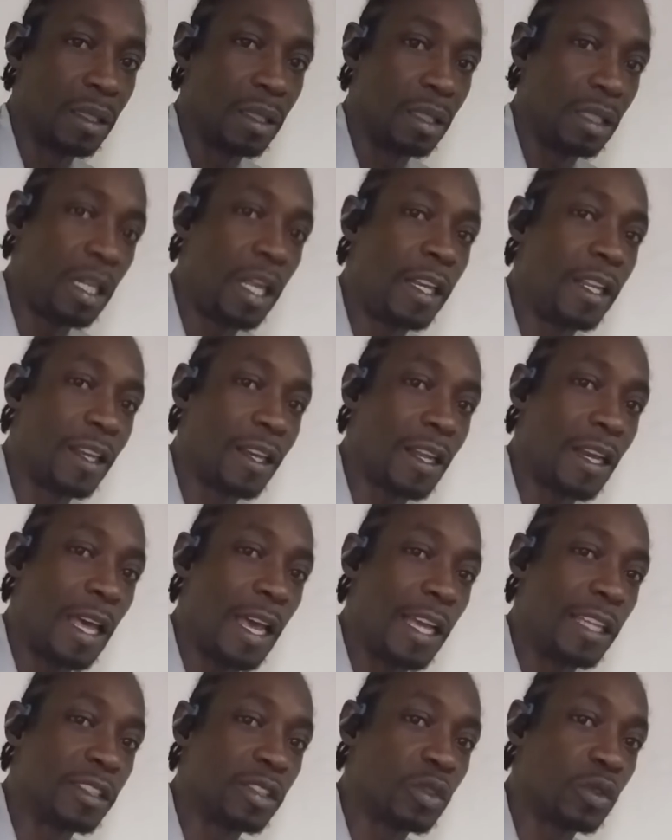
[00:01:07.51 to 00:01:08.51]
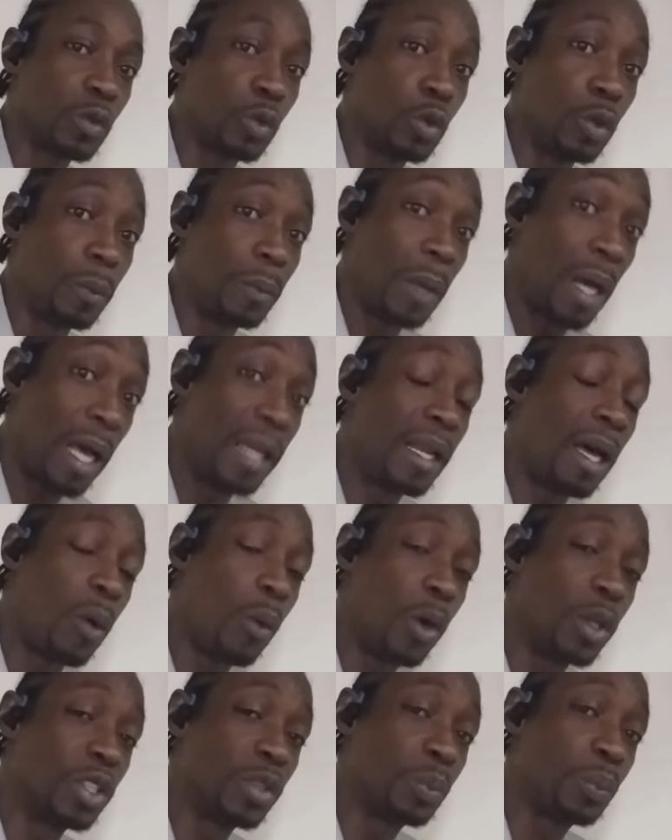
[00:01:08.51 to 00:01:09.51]
in the classroom and I
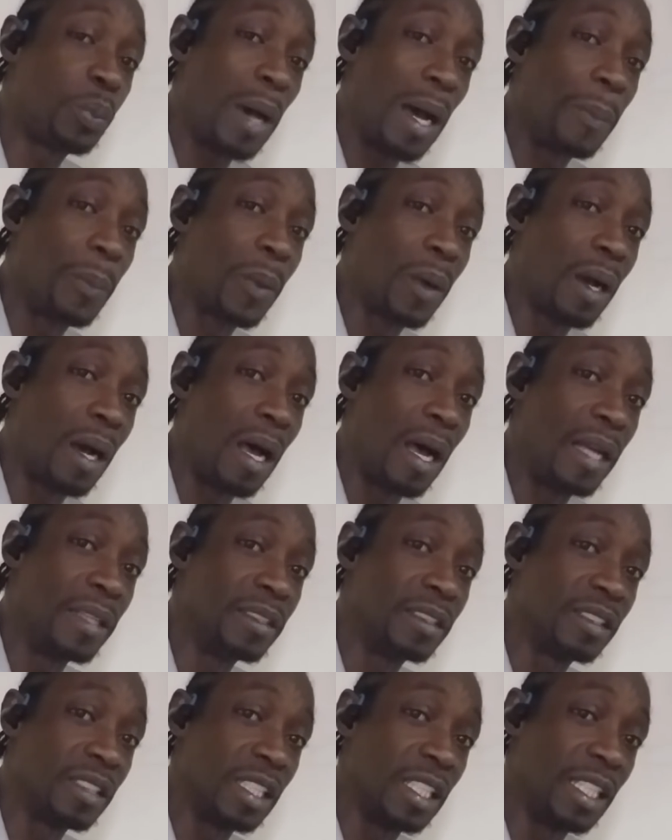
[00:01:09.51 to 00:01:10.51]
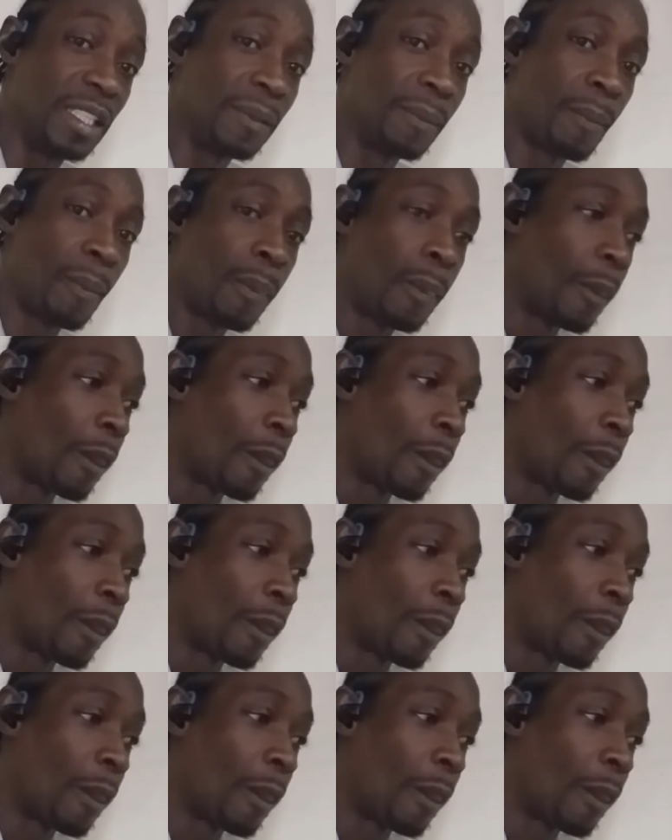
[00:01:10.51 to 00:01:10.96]
was popcorn, in.